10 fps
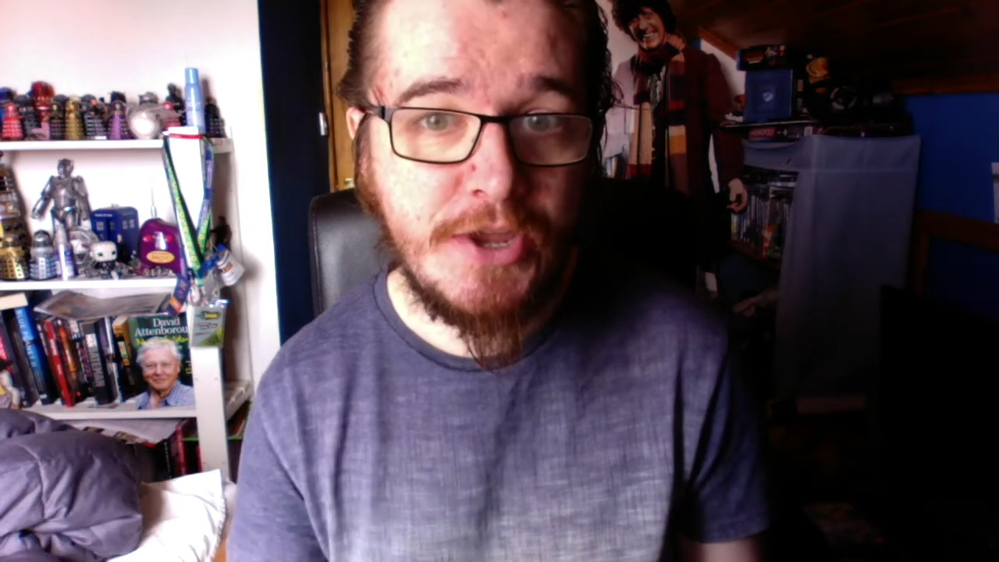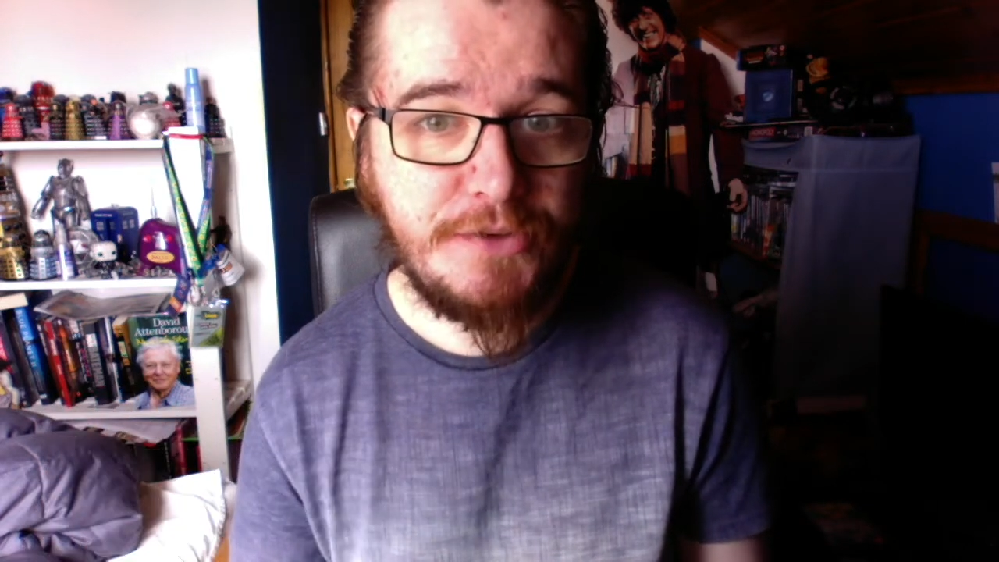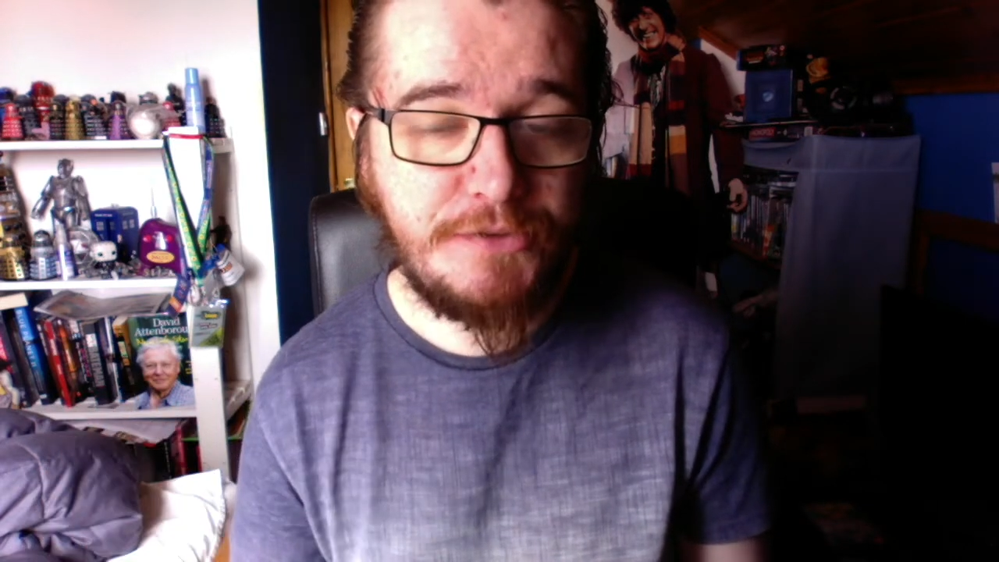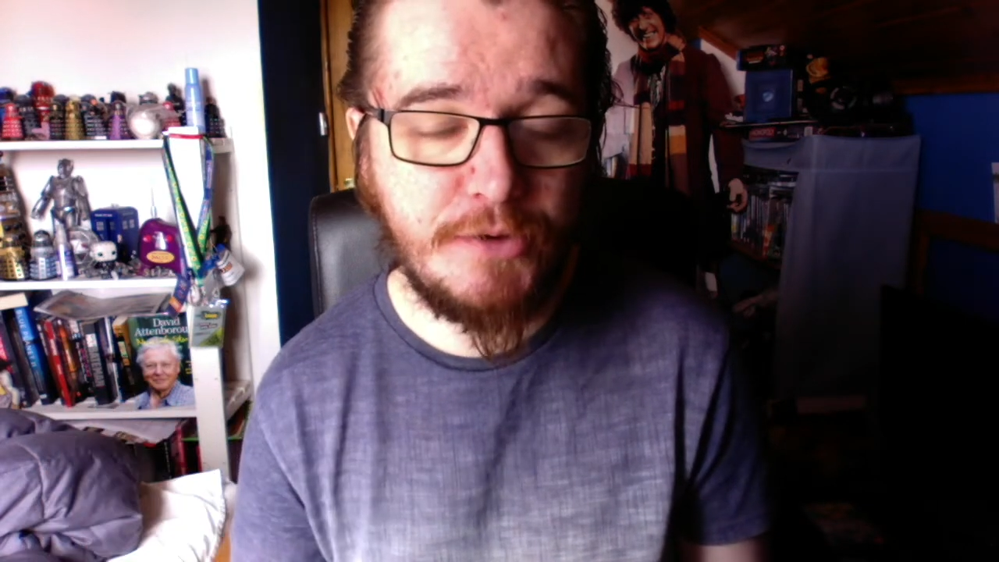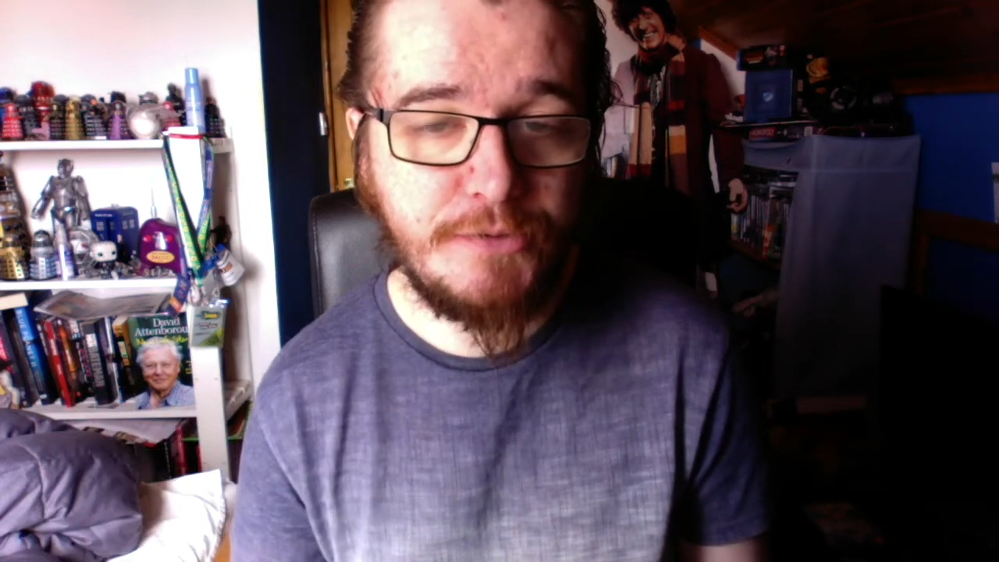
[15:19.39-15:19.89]

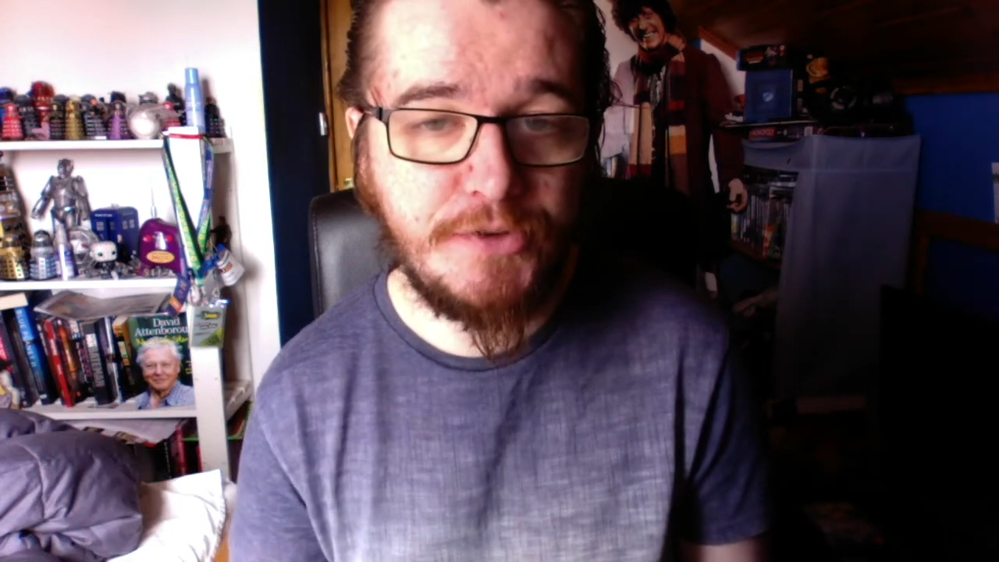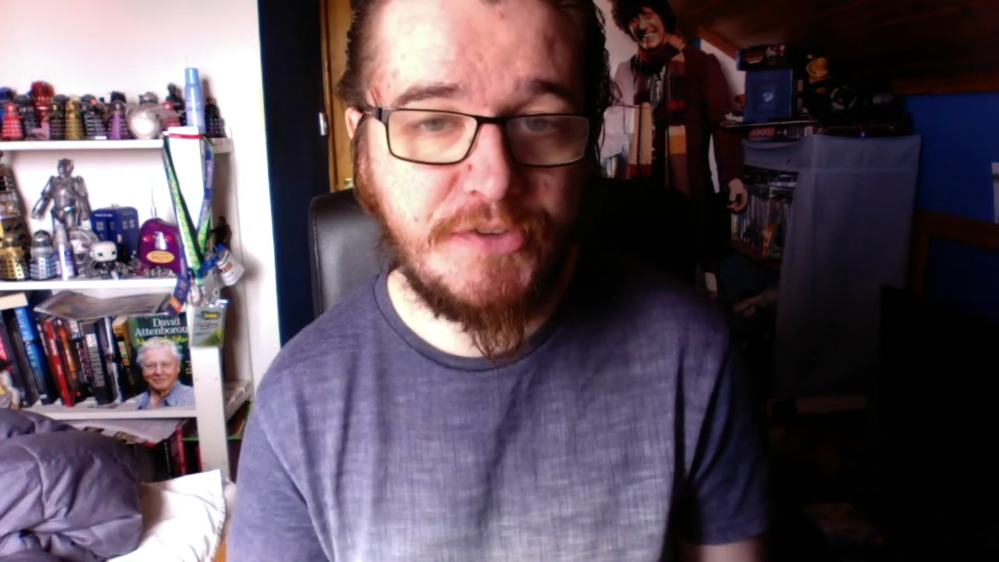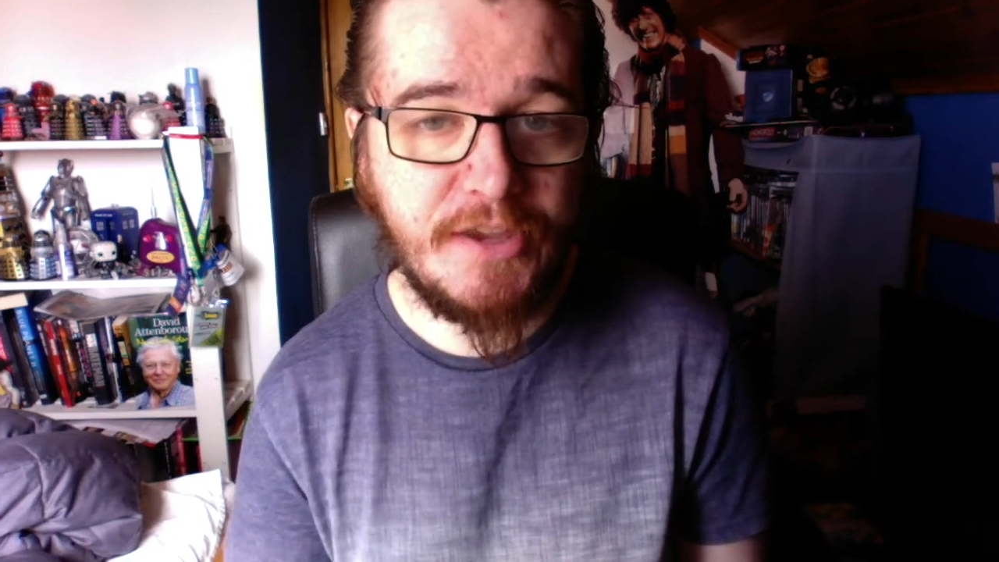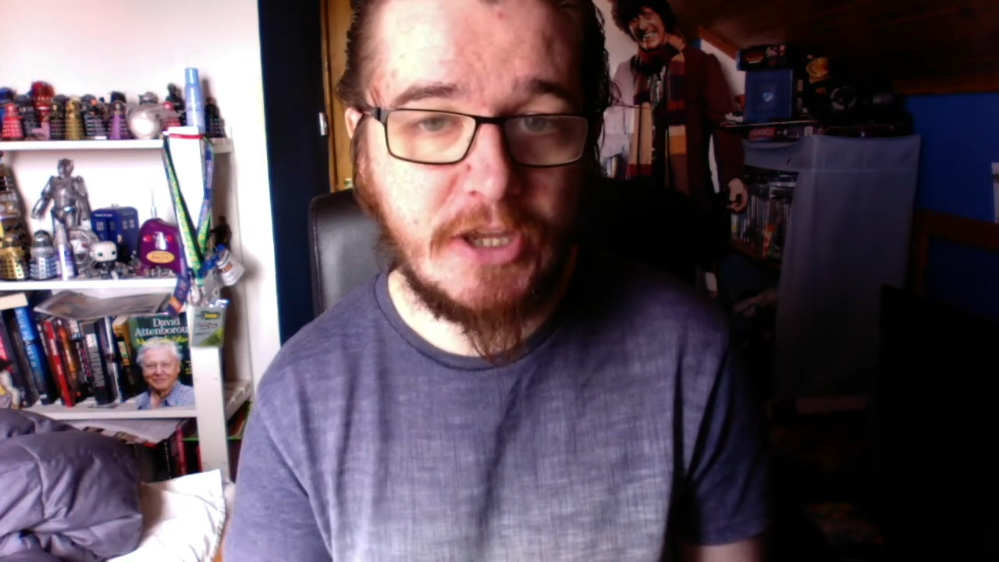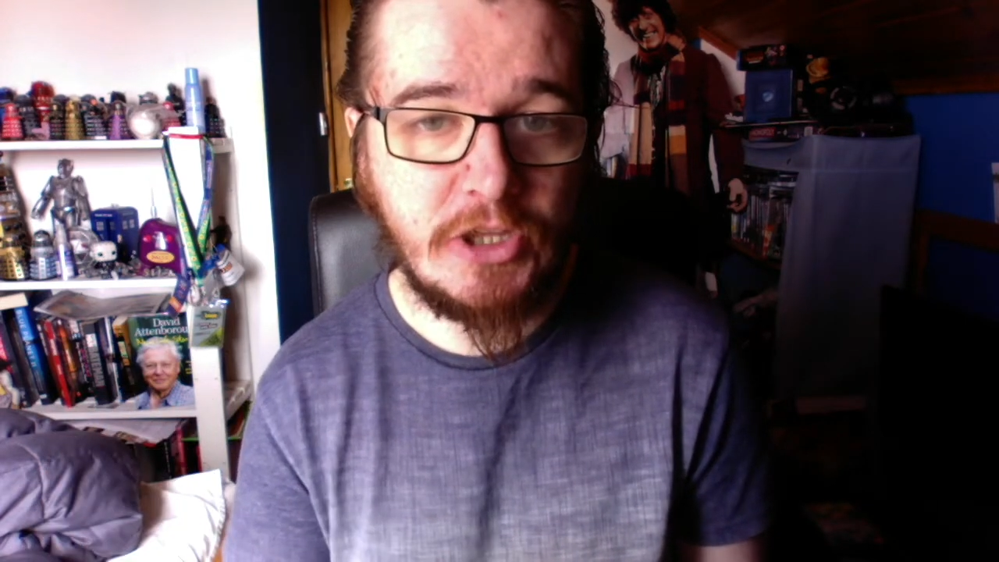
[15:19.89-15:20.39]
So if you
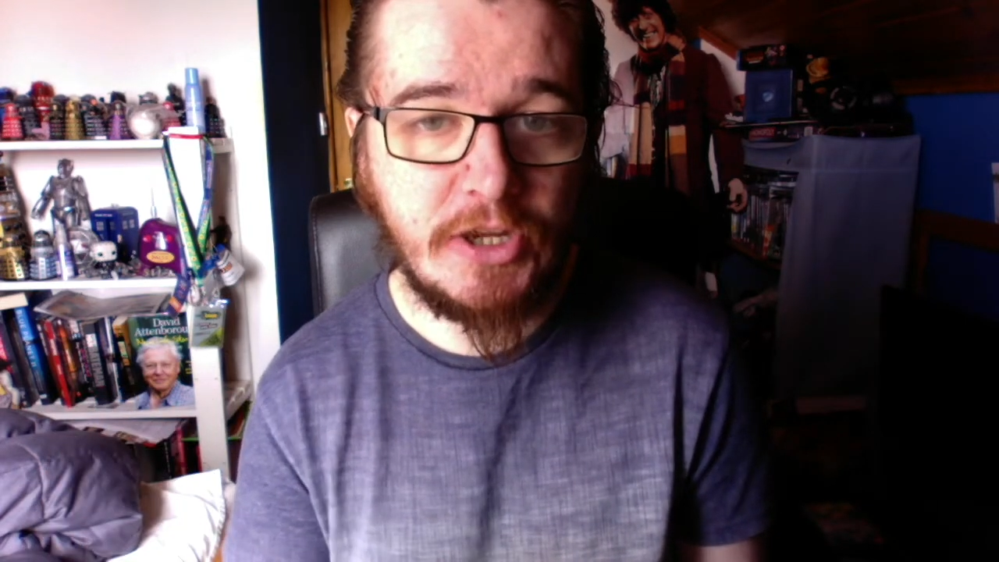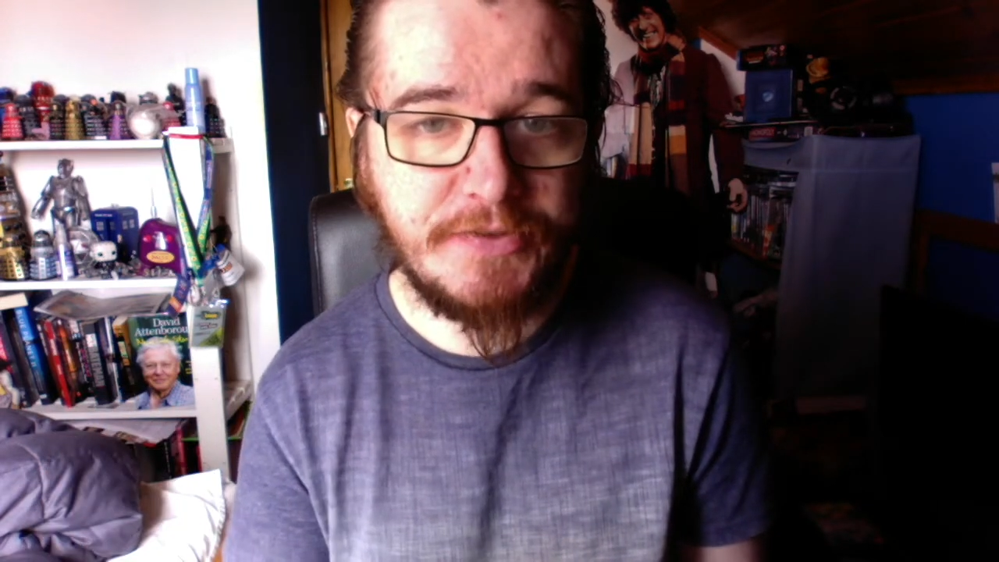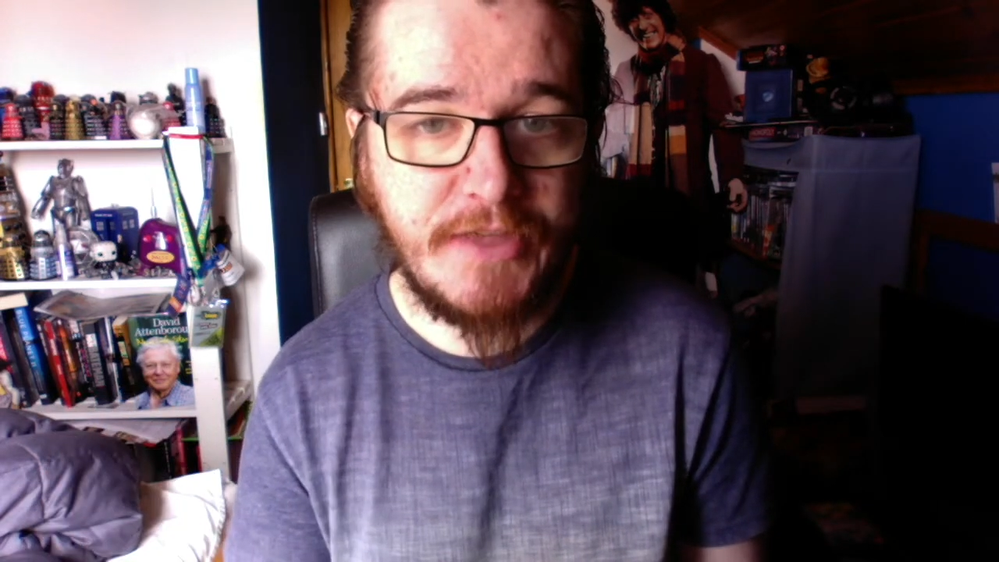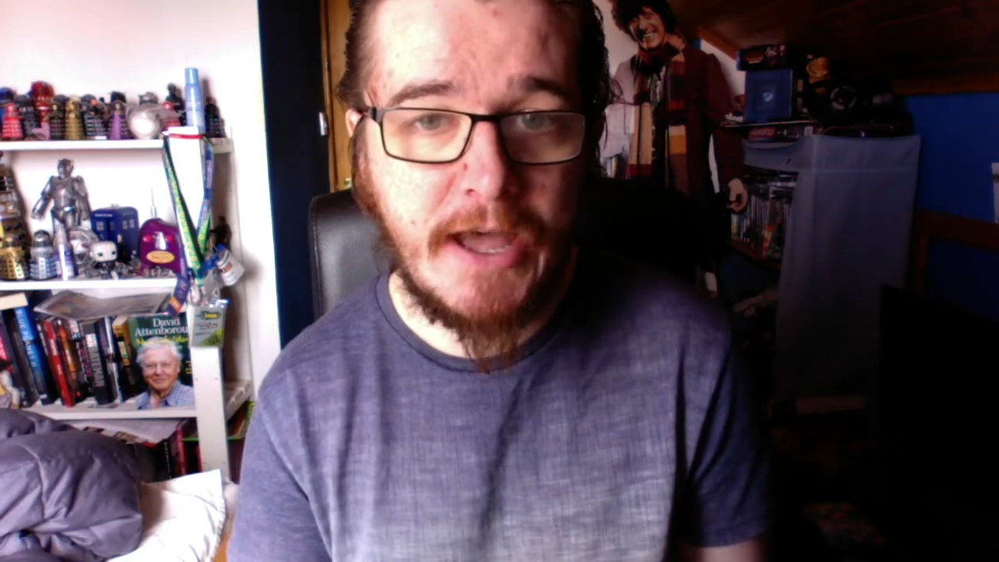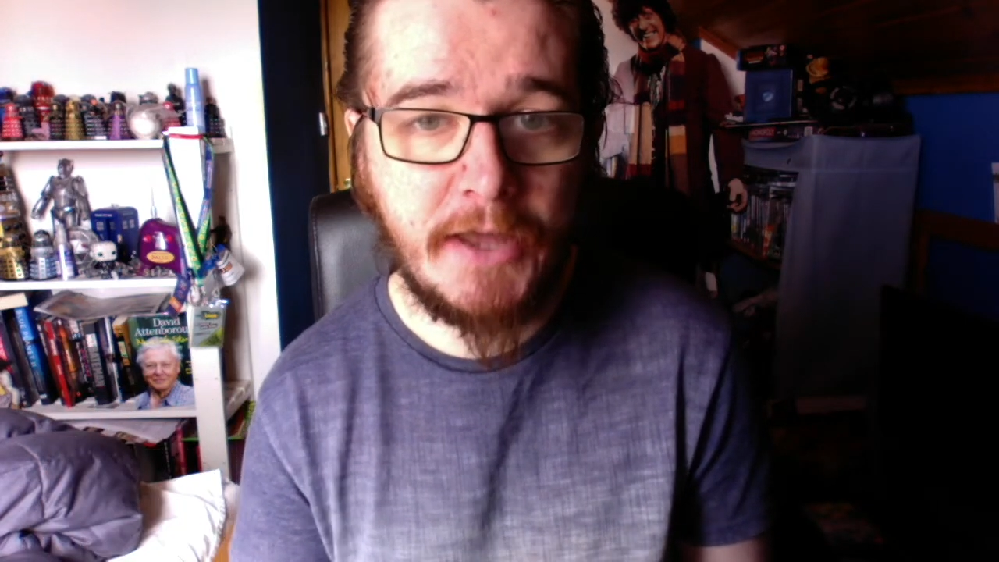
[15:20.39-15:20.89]
take a look
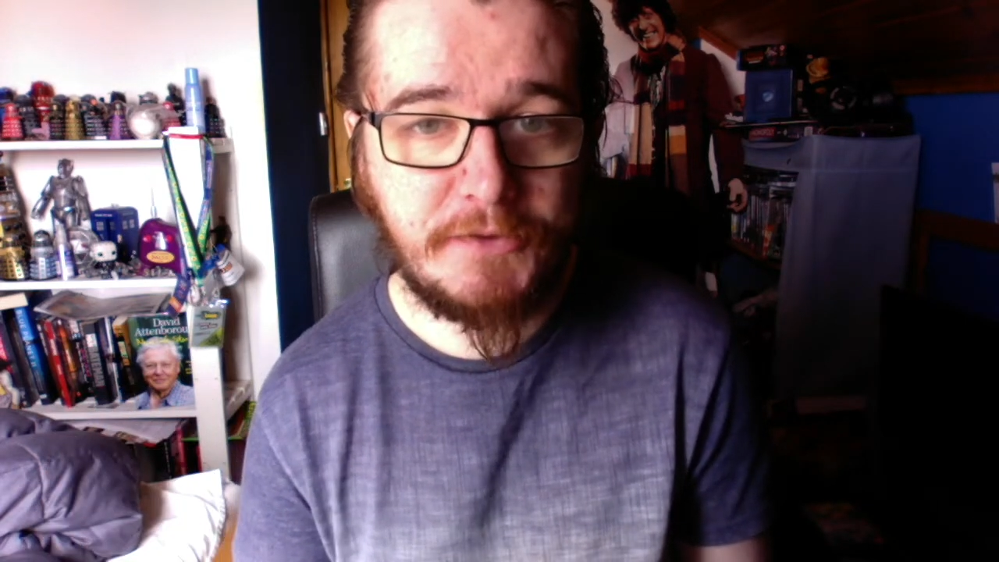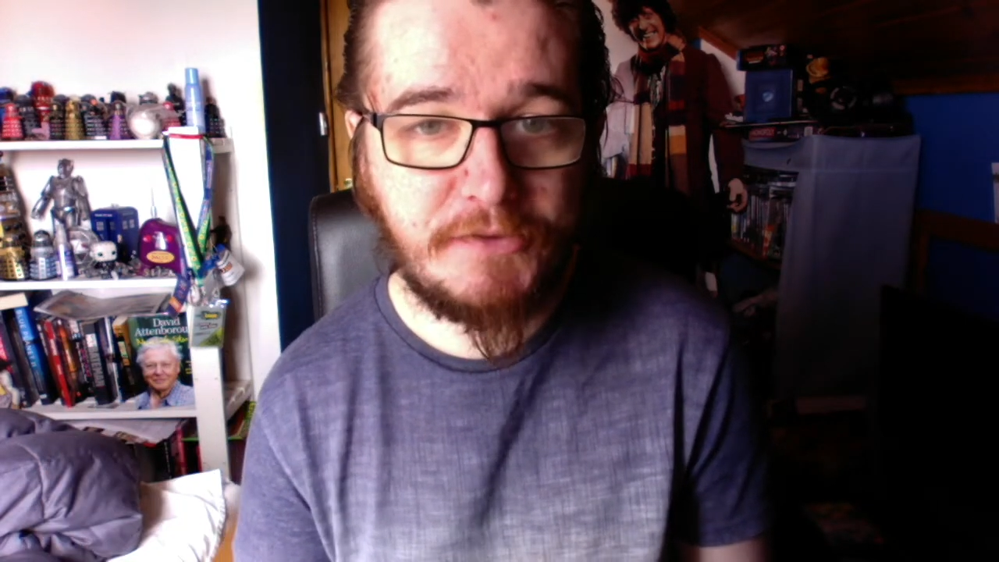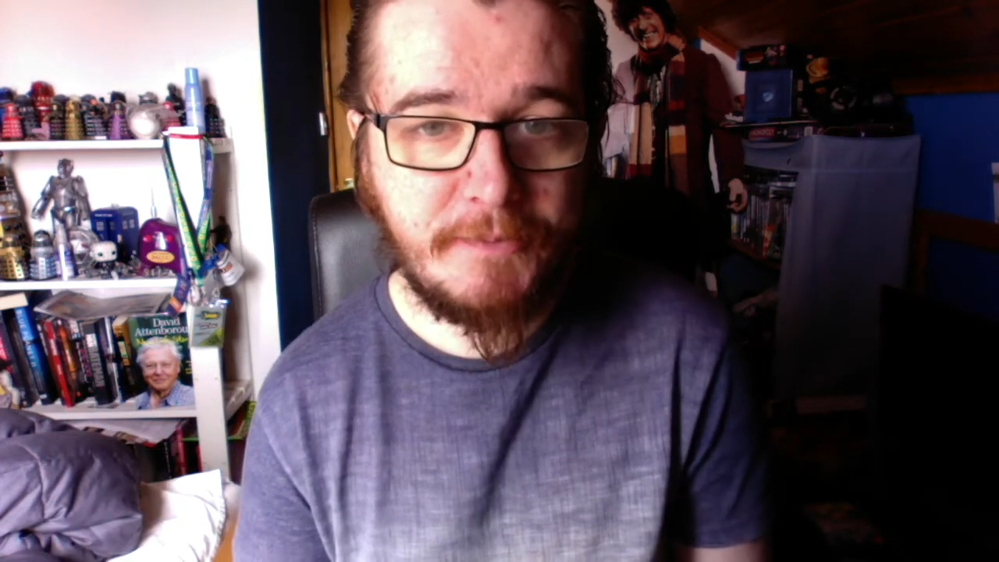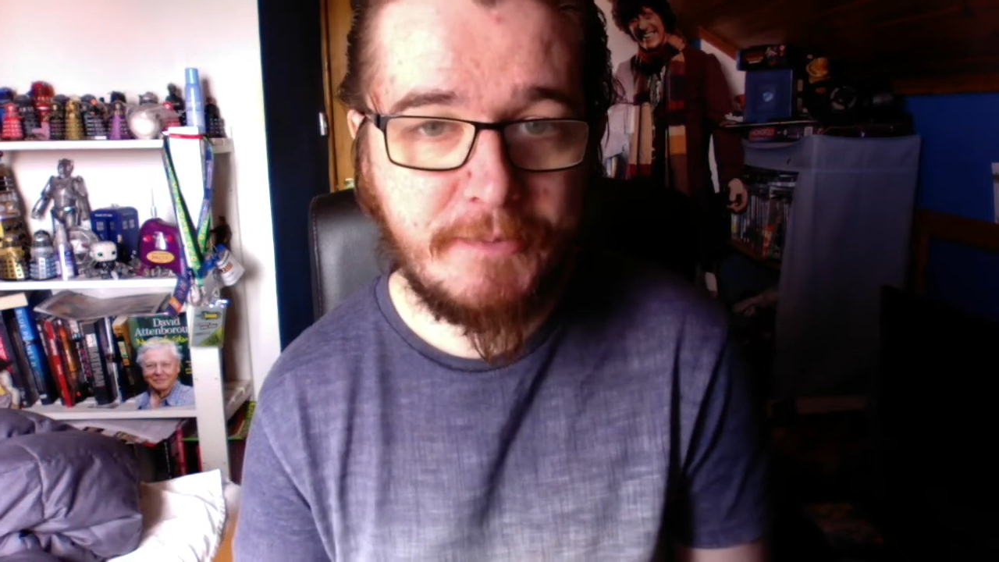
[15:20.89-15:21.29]
at that,